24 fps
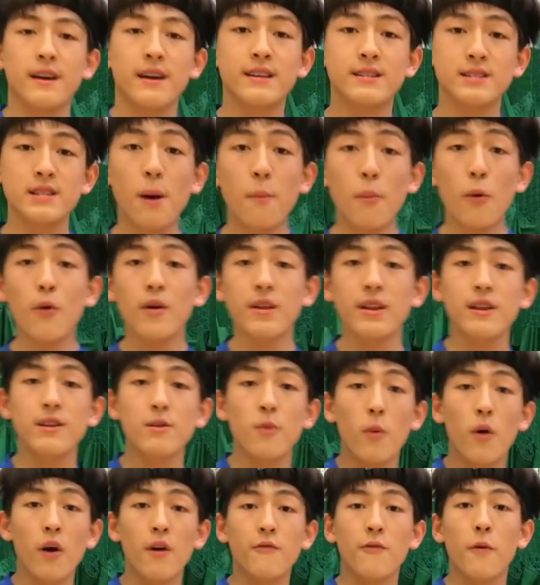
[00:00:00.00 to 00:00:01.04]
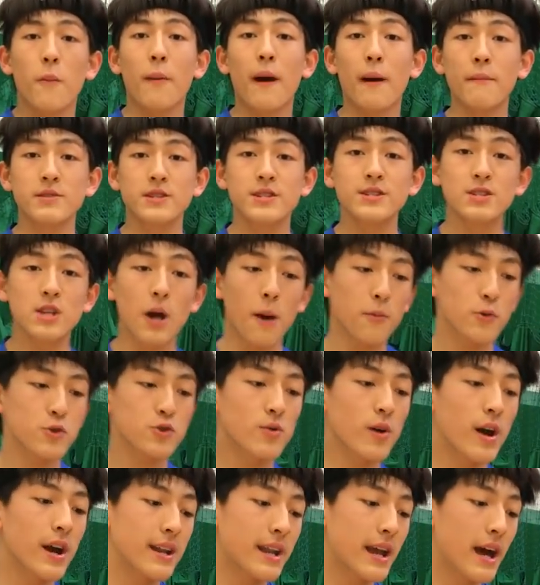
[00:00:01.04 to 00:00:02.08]
He's number one in the world for badminton doubles
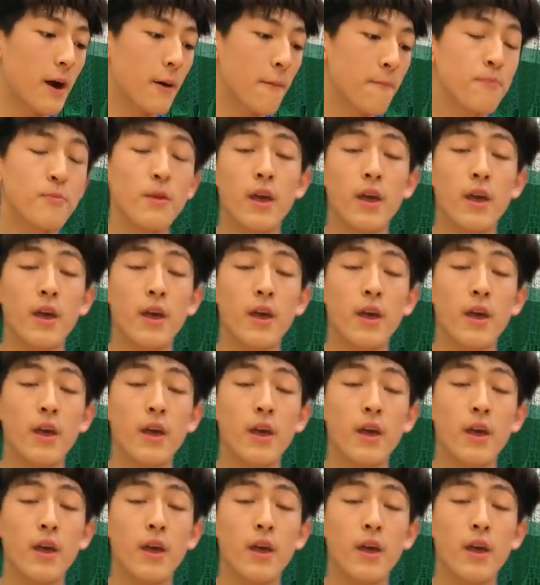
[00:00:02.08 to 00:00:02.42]
right now.